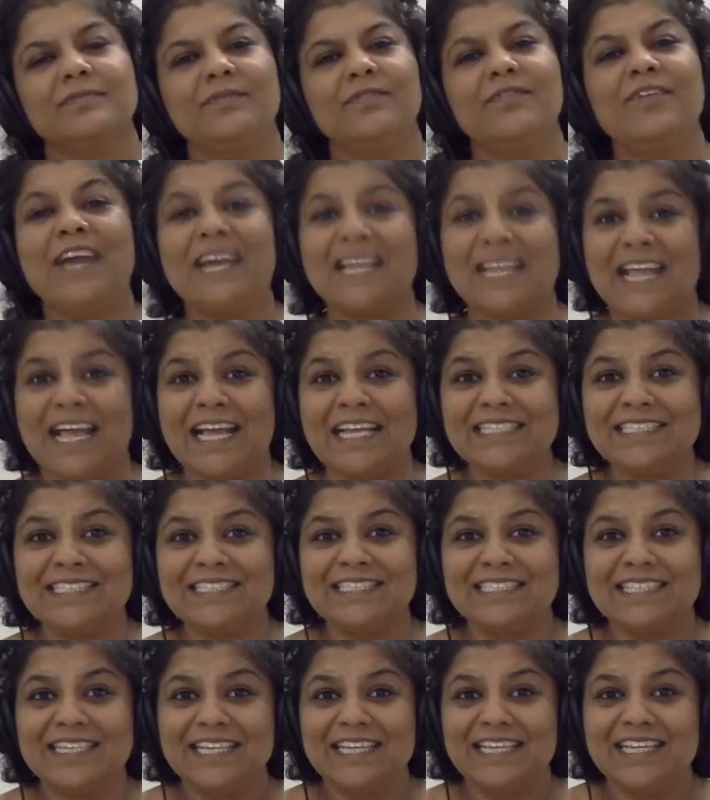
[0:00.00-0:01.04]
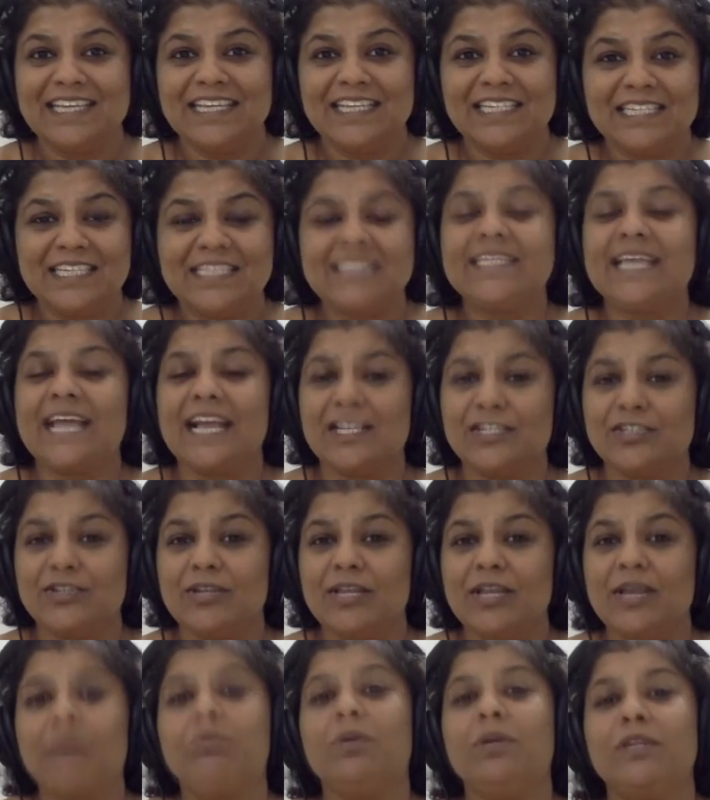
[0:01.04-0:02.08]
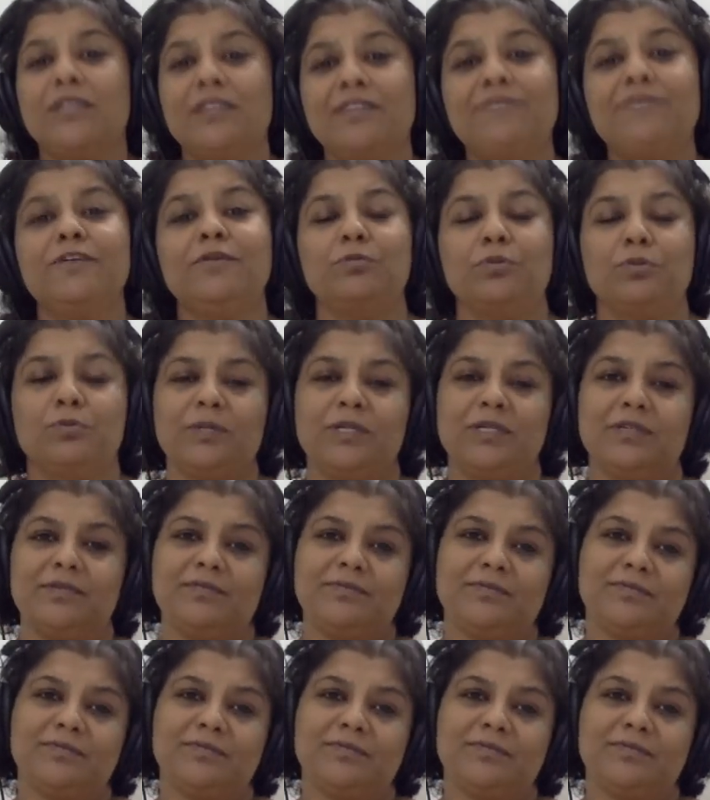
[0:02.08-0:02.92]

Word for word: whereas she's actually a wonderful woman.